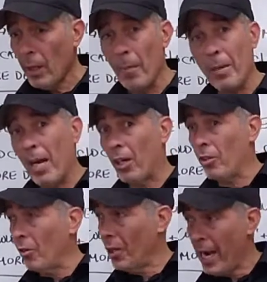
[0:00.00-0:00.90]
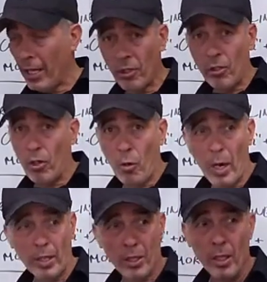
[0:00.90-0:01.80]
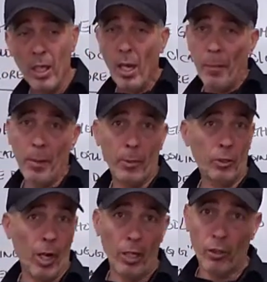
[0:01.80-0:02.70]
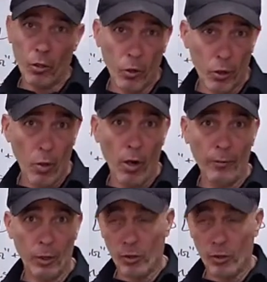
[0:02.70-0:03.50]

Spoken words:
Maybe I don't know the answer to a question. People trying to throw you off the